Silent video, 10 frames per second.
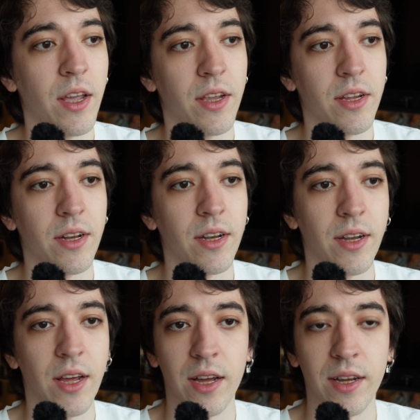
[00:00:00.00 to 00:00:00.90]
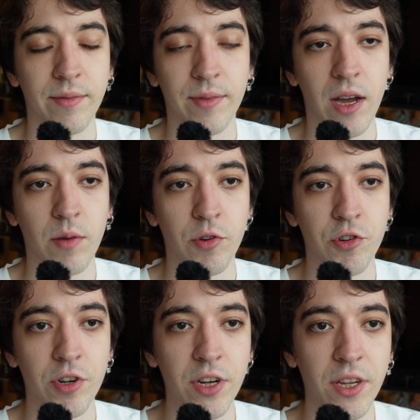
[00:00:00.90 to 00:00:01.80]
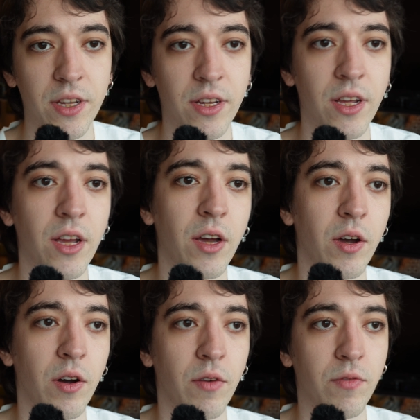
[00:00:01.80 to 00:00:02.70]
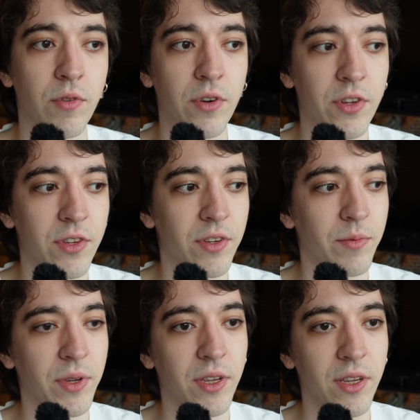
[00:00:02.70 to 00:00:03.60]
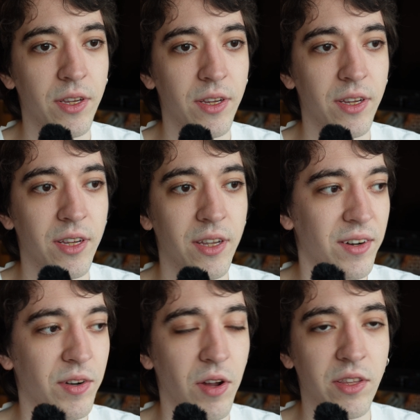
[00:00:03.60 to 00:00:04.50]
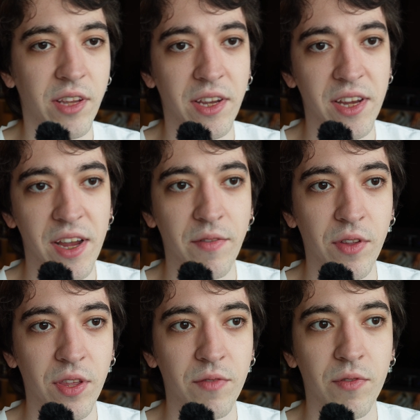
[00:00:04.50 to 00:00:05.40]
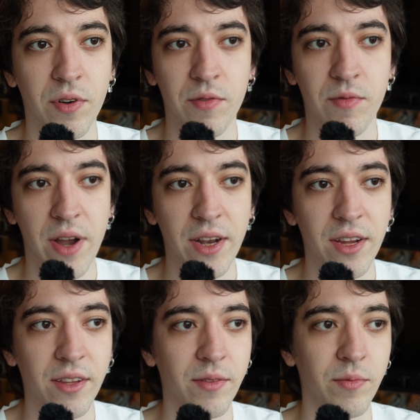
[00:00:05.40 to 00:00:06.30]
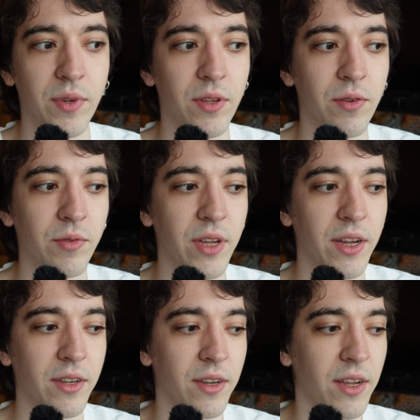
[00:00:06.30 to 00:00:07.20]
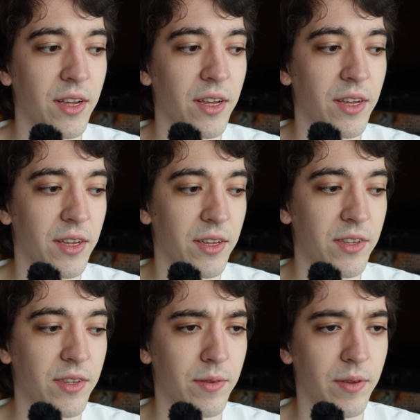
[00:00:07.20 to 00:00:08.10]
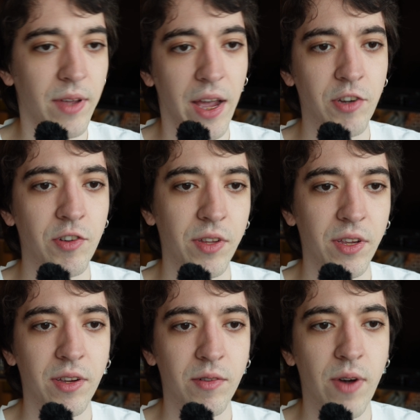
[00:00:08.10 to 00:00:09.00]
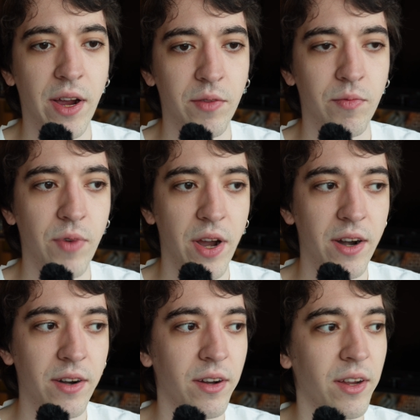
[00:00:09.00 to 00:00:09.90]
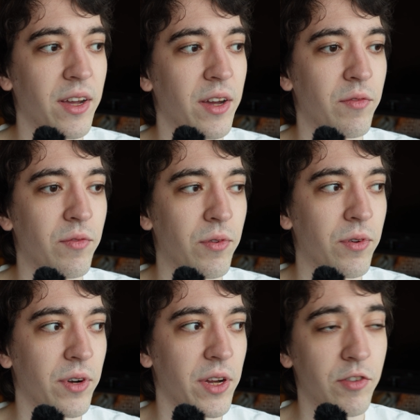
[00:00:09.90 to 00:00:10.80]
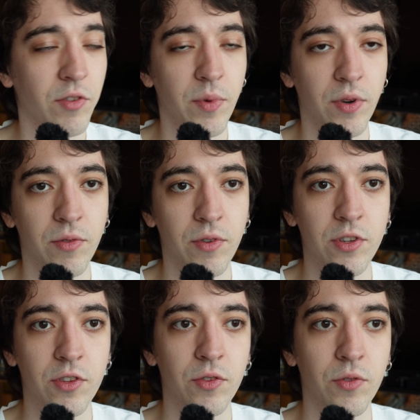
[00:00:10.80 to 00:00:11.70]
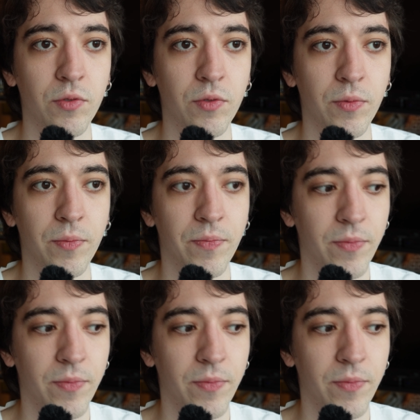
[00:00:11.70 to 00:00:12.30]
in our journey. Of course, we are not taking everything for granted. We know that it's actually quite rare for entrepreneurs to,